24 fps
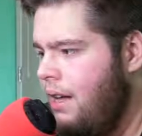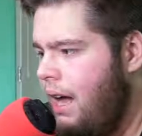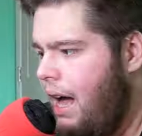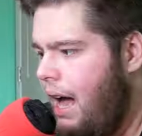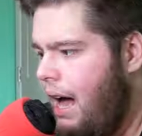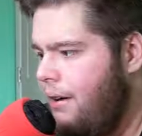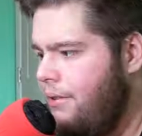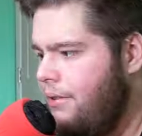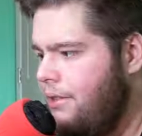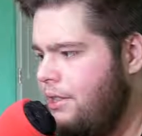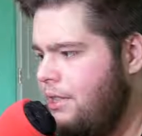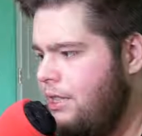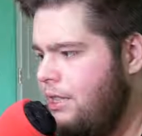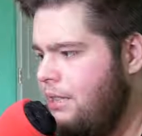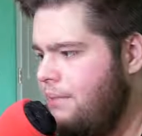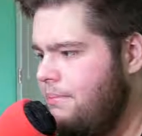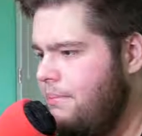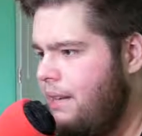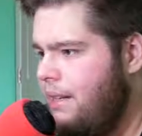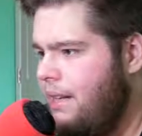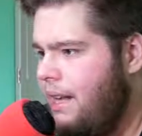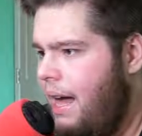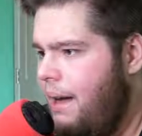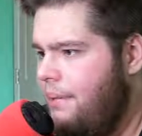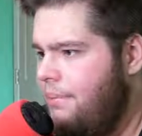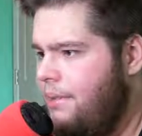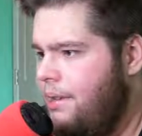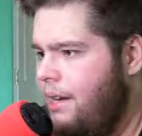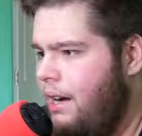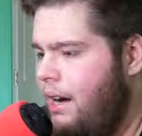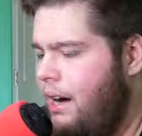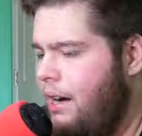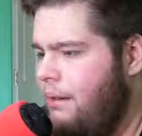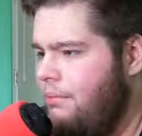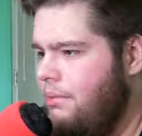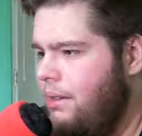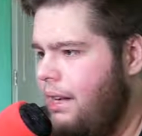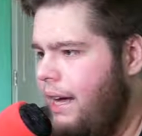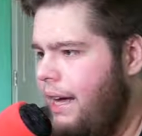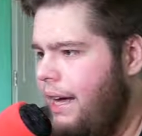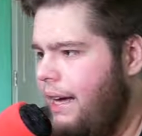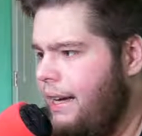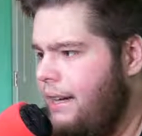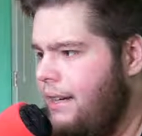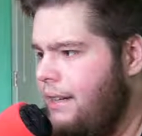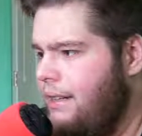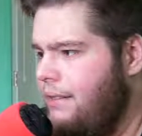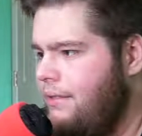I was using my laptop
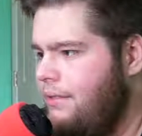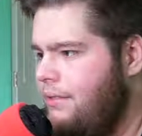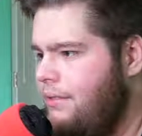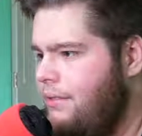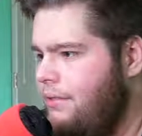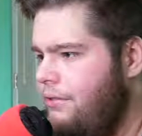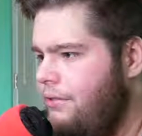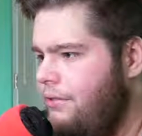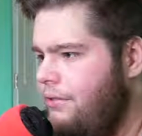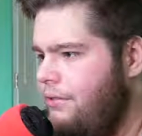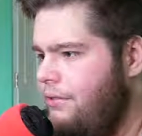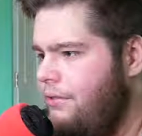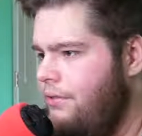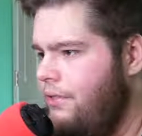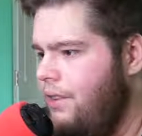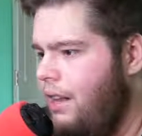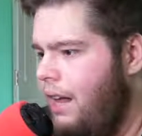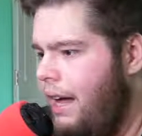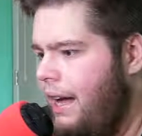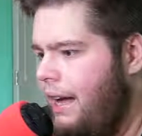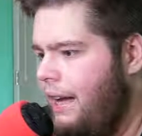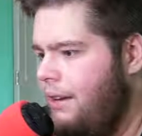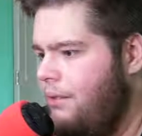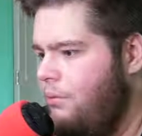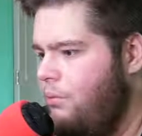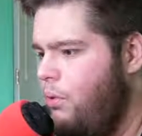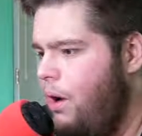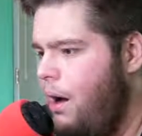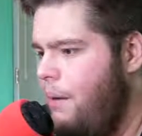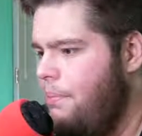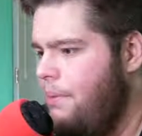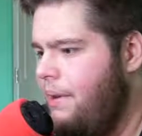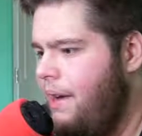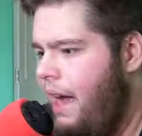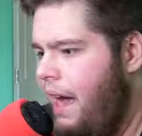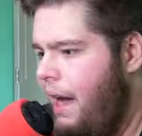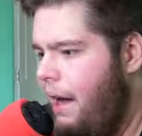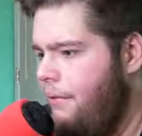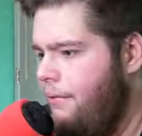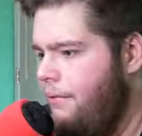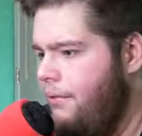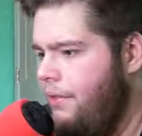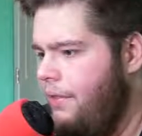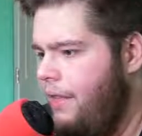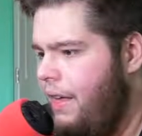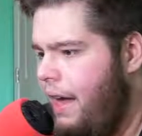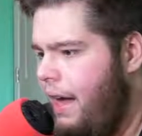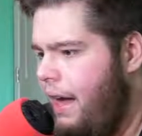like webcam
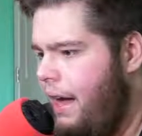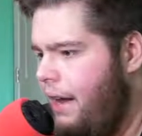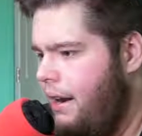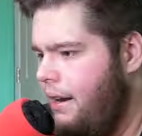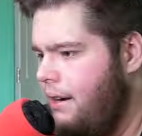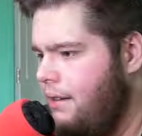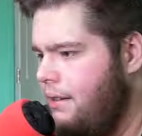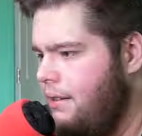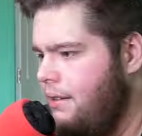for that.